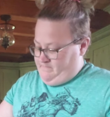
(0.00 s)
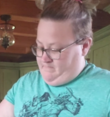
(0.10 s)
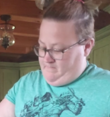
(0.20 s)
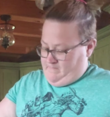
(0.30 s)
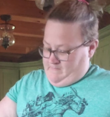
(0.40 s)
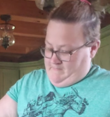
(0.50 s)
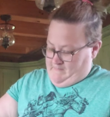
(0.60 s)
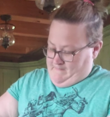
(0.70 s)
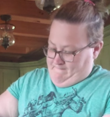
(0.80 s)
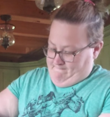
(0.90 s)

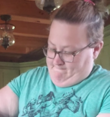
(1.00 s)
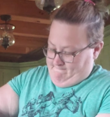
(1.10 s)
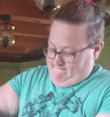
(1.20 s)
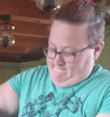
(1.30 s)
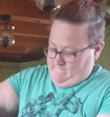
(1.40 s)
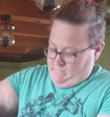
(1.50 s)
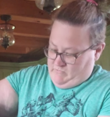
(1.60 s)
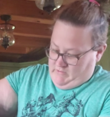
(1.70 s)
Nobody speaks.